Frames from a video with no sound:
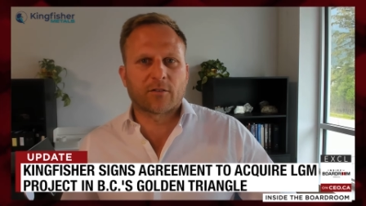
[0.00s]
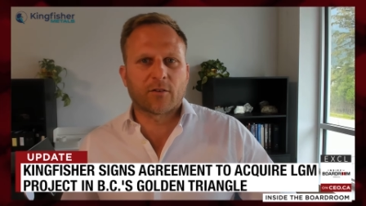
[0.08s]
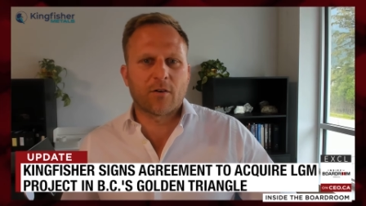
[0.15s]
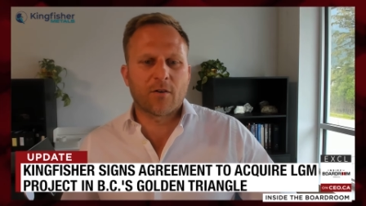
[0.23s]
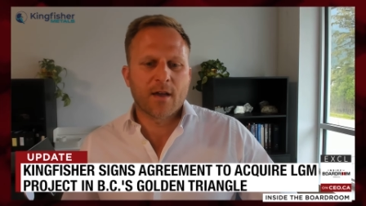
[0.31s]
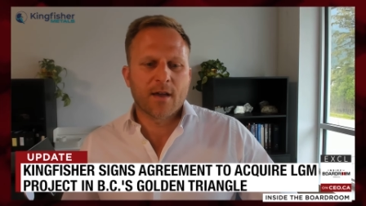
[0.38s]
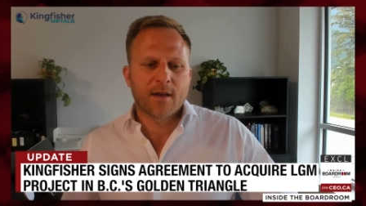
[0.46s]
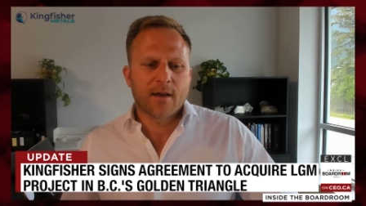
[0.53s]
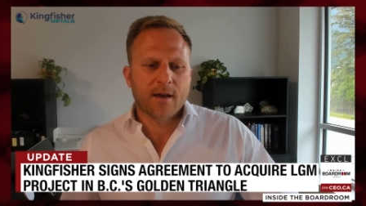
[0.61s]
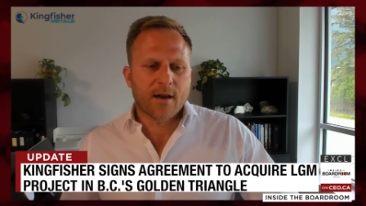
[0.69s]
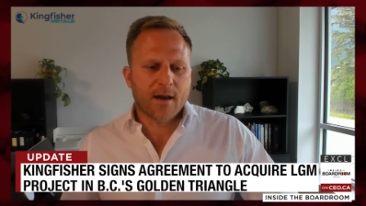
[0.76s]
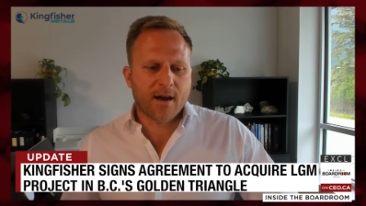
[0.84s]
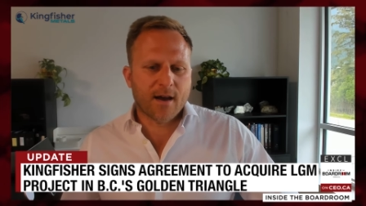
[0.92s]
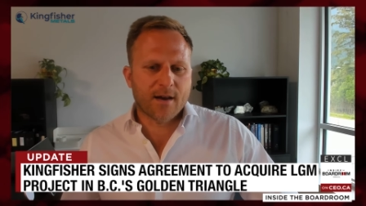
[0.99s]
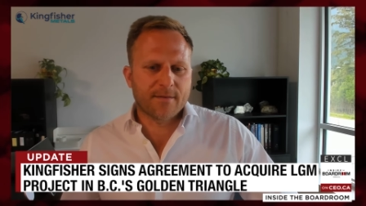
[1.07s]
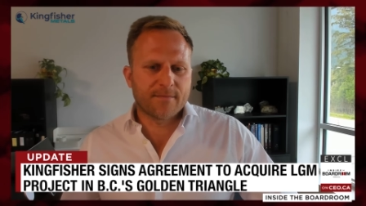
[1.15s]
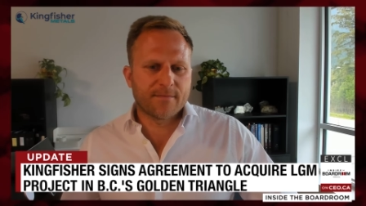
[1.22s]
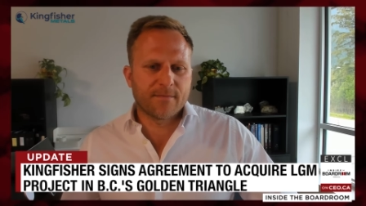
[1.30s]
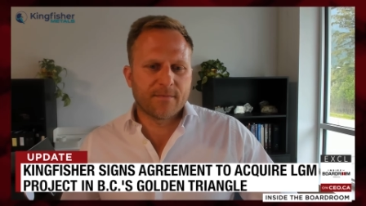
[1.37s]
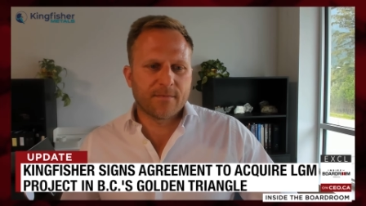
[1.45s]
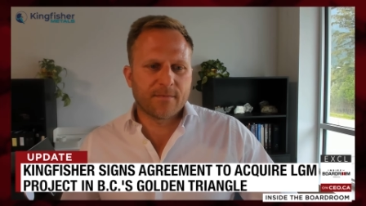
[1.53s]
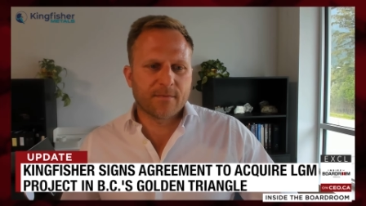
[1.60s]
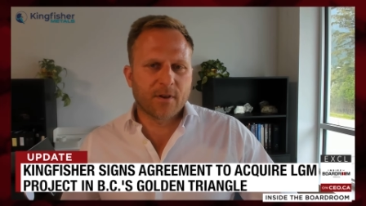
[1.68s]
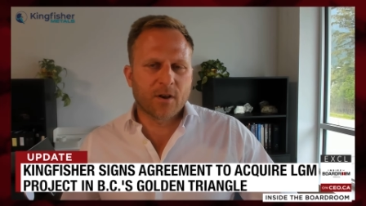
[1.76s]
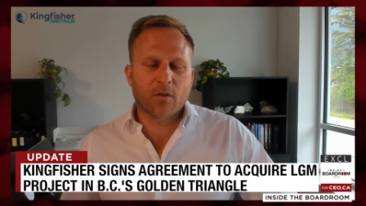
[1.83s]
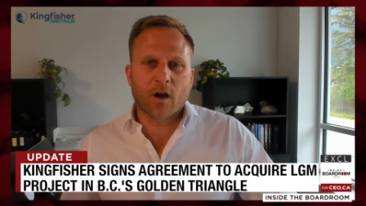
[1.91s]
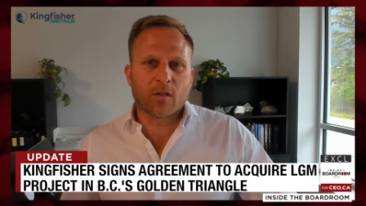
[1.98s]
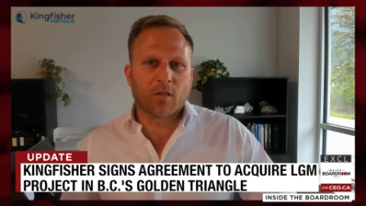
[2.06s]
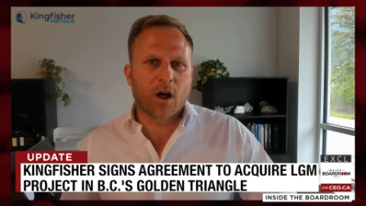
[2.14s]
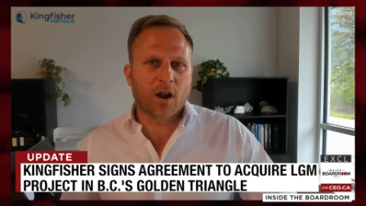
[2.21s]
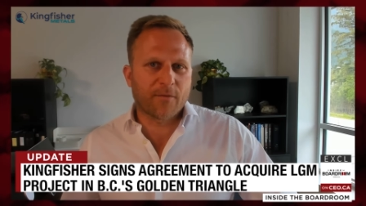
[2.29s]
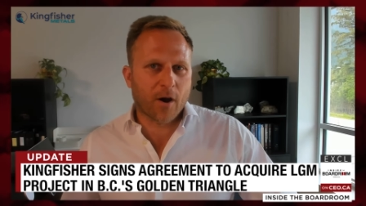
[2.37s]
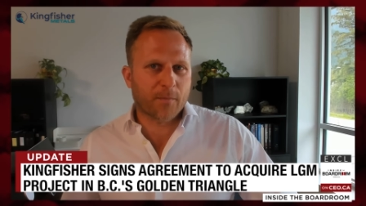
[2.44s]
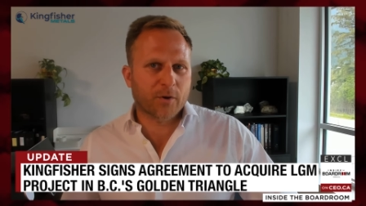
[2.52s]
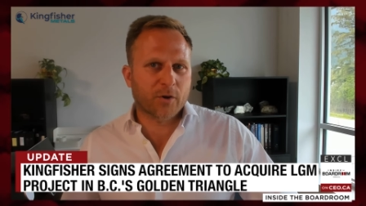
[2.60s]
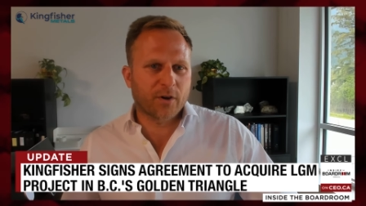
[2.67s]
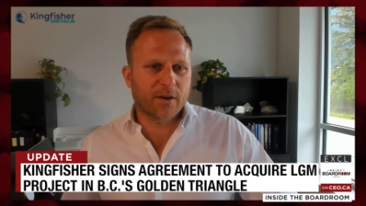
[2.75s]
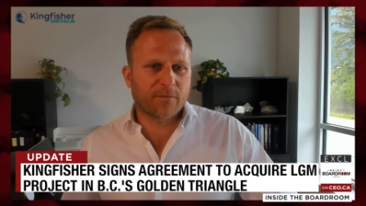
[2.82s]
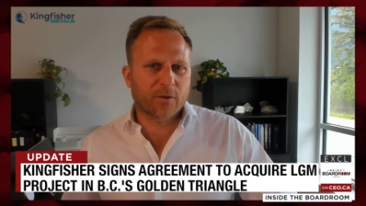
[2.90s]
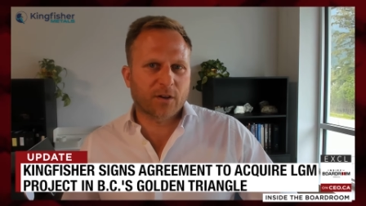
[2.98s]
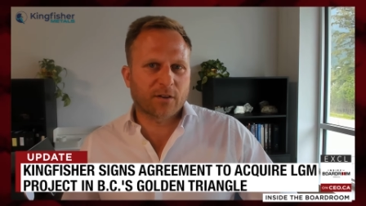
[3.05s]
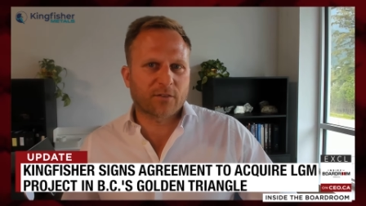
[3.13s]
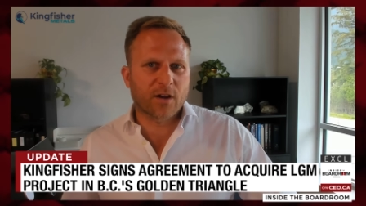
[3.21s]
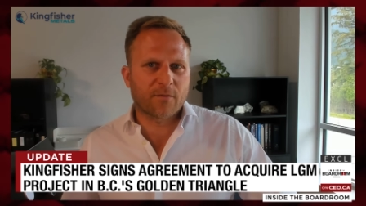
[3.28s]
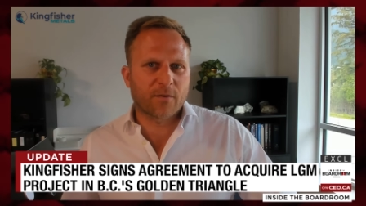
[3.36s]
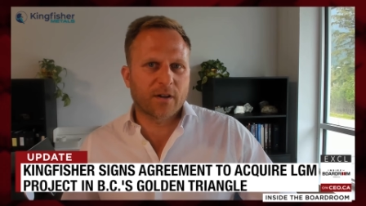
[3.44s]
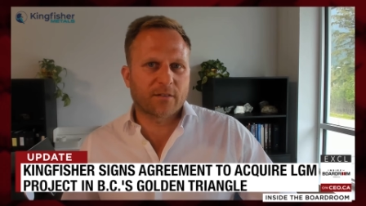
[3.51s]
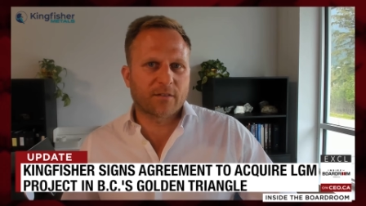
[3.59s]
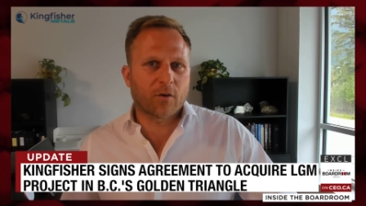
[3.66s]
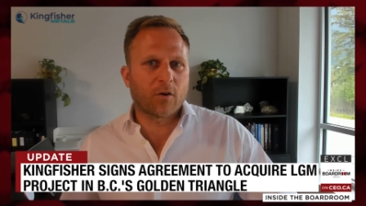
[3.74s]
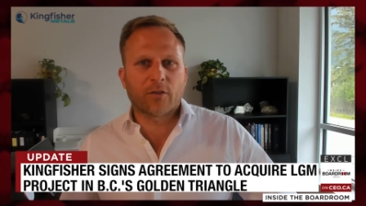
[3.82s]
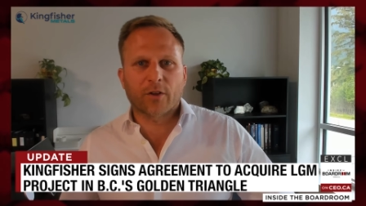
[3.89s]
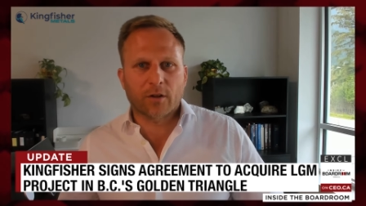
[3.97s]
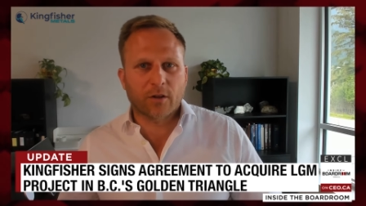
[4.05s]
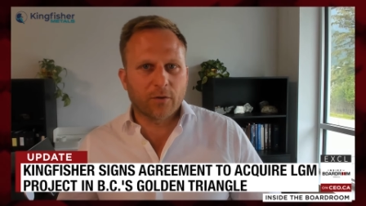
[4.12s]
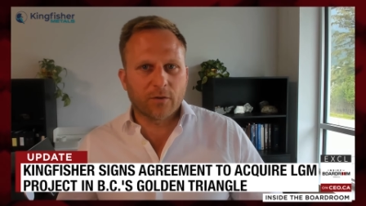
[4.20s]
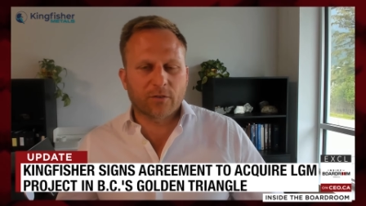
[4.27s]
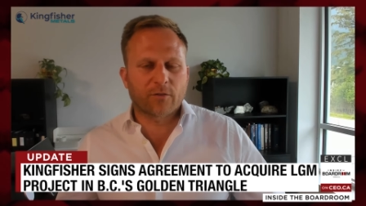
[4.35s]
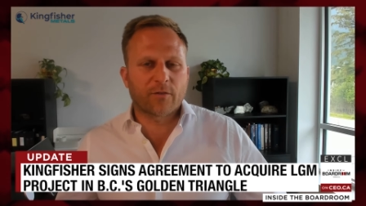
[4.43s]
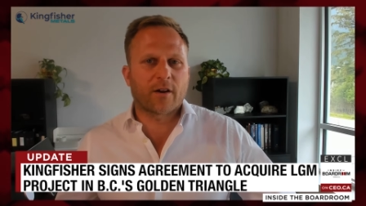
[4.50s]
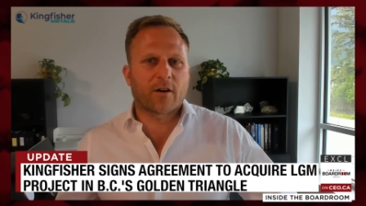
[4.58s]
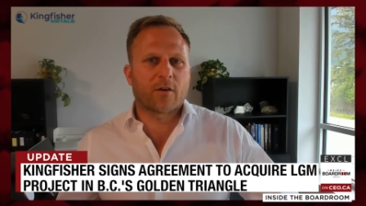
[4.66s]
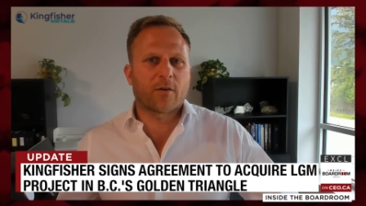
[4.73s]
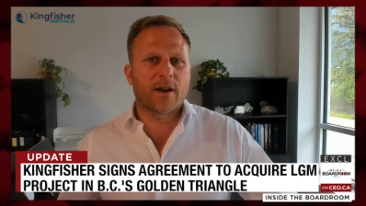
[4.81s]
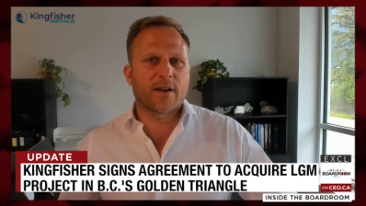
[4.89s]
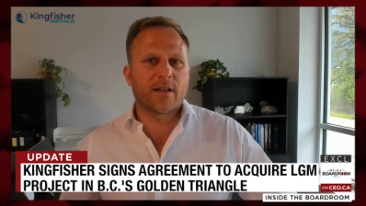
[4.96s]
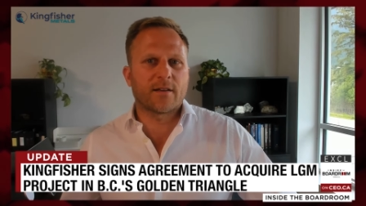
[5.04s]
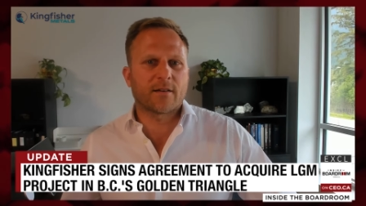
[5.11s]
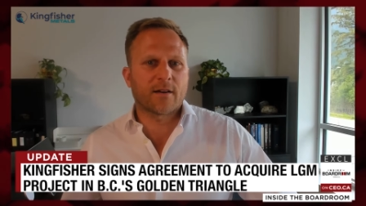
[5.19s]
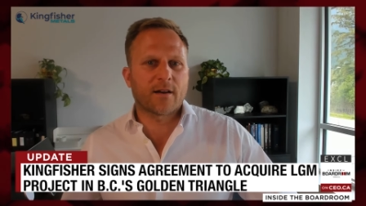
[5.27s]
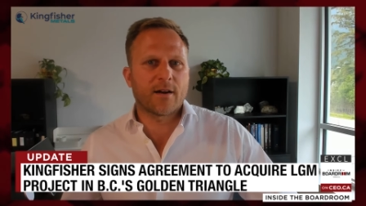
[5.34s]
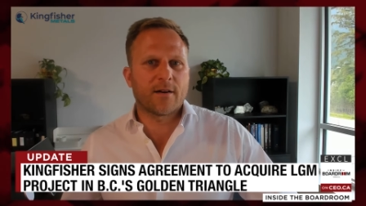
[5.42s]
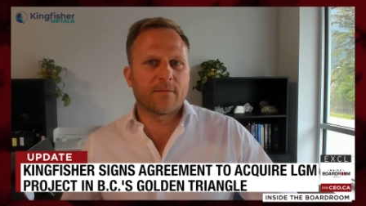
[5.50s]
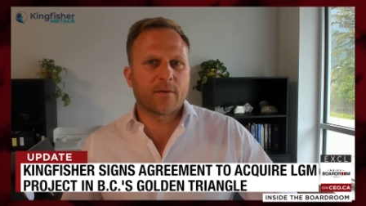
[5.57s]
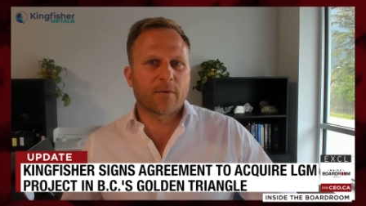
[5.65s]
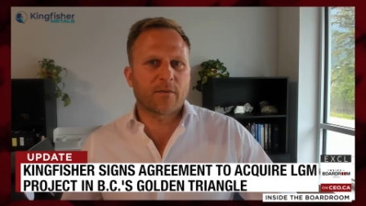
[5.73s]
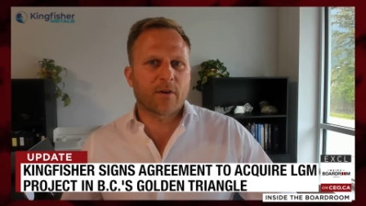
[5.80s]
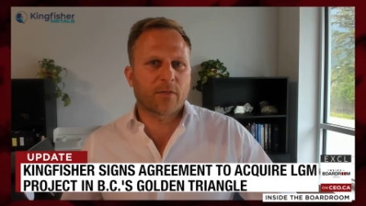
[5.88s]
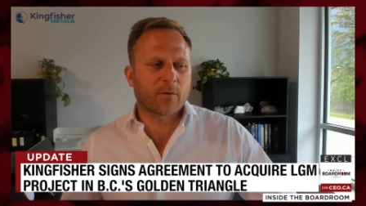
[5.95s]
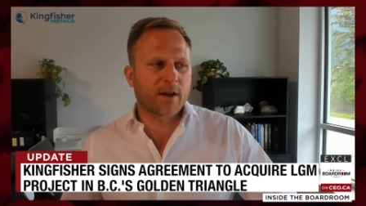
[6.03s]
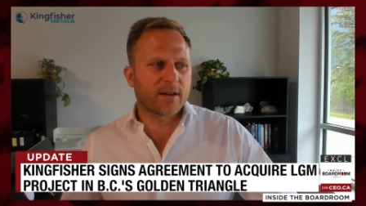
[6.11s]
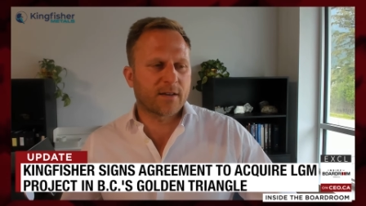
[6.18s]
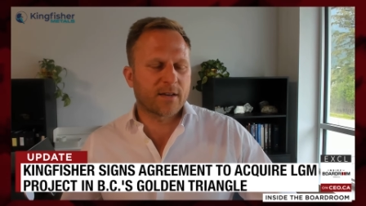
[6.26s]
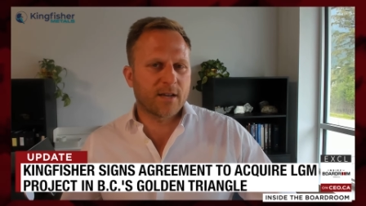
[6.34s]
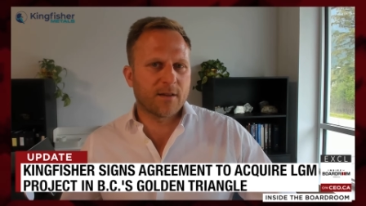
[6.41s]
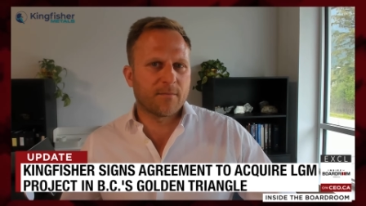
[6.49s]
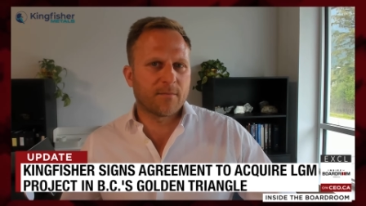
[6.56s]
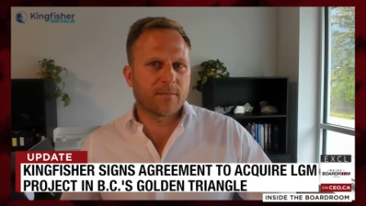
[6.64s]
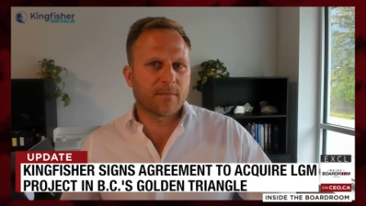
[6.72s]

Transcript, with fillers: So, uh, you know, a lot of opportunity for discoveries. All the clues are there already, um, and we've got the right team